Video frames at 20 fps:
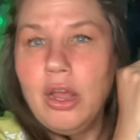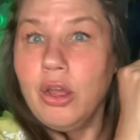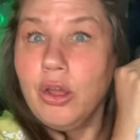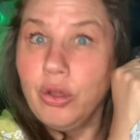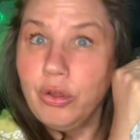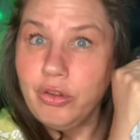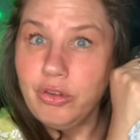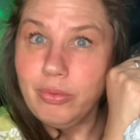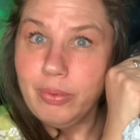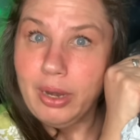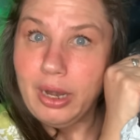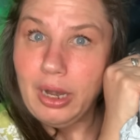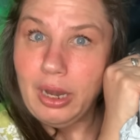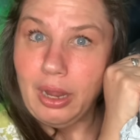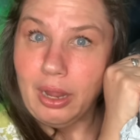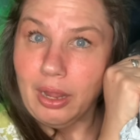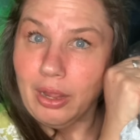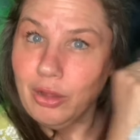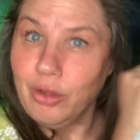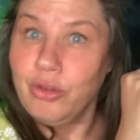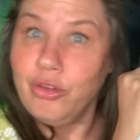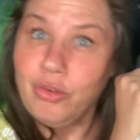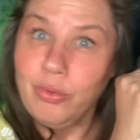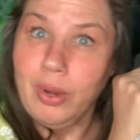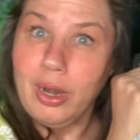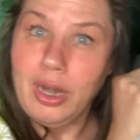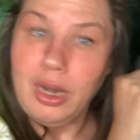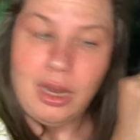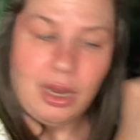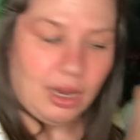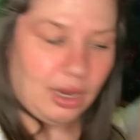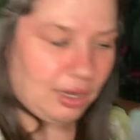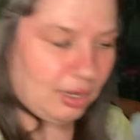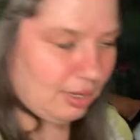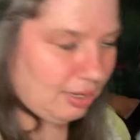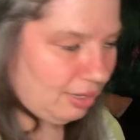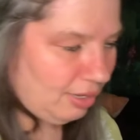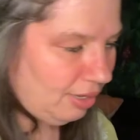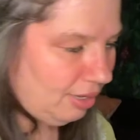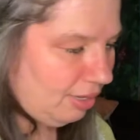Who's ready? Who's ready
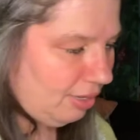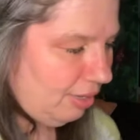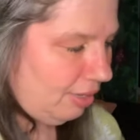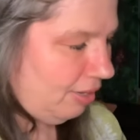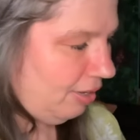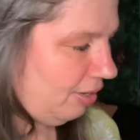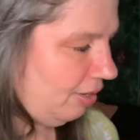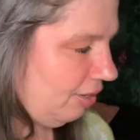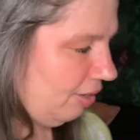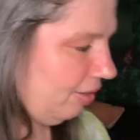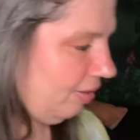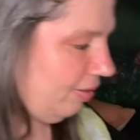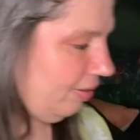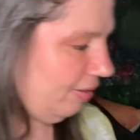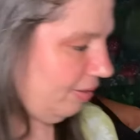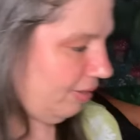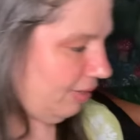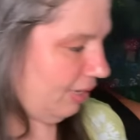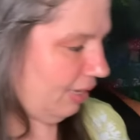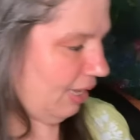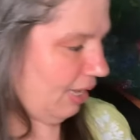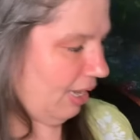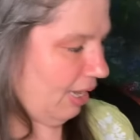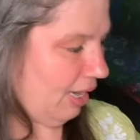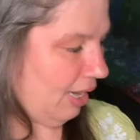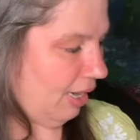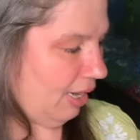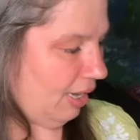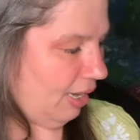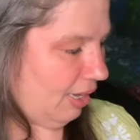to dig in?